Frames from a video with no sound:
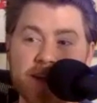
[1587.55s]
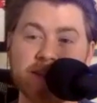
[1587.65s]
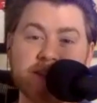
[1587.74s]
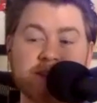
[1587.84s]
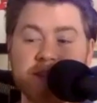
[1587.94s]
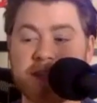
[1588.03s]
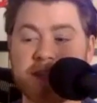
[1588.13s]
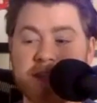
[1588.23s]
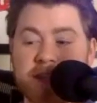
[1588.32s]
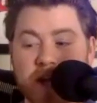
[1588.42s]
this is a
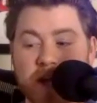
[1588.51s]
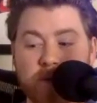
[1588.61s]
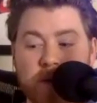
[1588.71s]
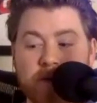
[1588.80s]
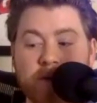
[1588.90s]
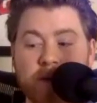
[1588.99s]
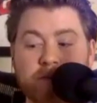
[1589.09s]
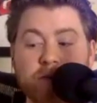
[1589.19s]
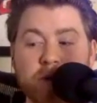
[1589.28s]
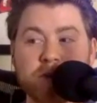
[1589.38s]
Dan Snyder run
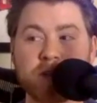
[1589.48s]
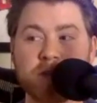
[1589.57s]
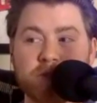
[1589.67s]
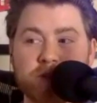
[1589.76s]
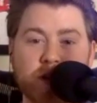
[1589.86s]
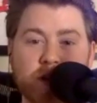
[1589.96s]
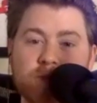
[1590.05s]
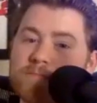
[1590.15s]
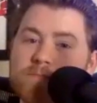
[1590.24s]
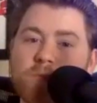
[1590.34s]
football team,
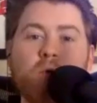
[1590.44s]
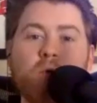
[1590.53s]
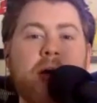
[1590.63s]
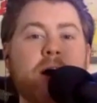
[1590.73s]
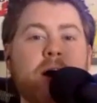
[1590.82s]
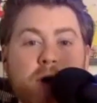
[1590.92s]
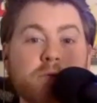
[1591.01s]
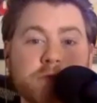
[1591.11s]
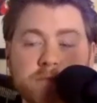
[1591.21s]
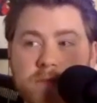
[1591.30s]
so who the hell
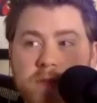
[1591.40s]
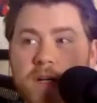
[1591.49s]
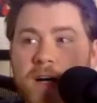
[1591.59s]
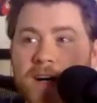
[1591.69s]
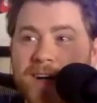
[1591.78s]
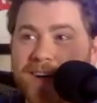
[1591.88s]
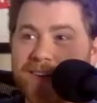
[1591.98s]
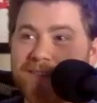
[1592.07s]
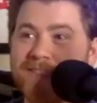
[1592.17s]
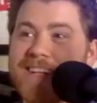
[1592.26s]
knows?
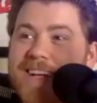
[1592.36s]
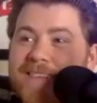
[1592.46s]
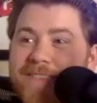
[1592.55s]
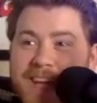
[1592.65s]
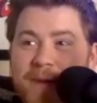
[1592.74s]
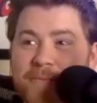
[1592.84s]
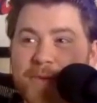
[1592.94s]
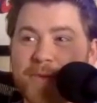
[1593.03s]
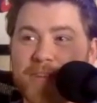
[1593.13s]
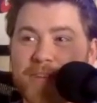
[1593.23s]
But yeah, I'm
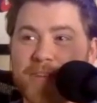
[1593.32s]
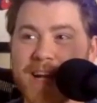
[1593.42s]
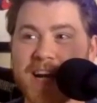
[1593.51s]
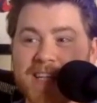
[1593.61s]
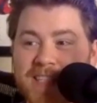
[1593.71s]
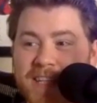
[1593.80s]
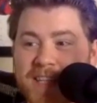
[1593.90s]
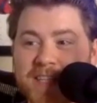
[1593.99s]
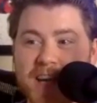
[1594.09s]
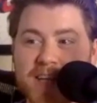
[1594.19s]
with you. I'm riding Titans on
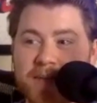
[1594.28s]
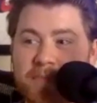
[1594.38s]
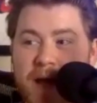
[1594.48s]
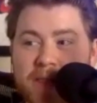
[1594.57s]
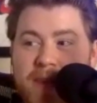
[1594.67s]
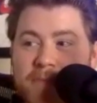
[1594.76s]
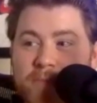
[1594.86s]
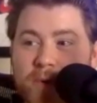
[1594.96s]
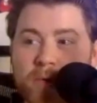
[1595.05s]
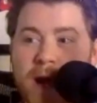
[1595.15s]
this. I did bet
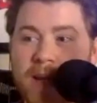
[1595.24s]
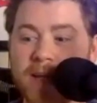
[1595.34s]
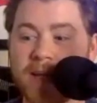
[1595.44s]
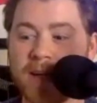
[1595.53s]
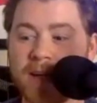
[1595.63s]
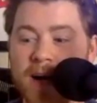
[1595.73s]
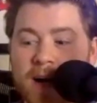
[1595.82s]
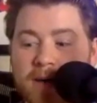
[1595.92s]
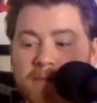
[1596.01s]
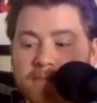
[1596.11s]
them already,
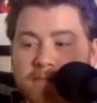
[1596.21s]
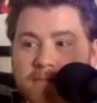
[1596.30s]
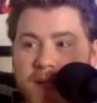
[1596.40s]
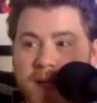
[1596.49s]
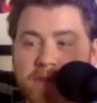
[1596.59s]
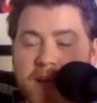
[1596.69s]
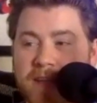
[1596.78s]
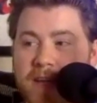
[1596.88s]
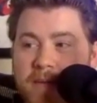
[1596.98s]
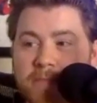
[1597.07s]
and I've
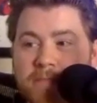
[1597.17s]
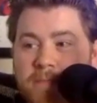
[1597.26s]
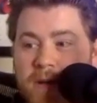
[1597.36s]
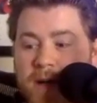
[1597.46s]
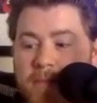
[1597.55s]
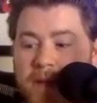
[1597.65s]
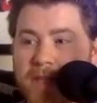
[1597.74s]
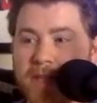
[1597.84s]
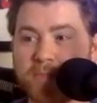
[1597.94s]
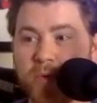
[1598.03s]
taken them at
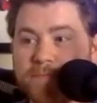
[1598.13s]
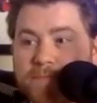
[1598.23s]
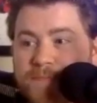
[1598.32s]
this point.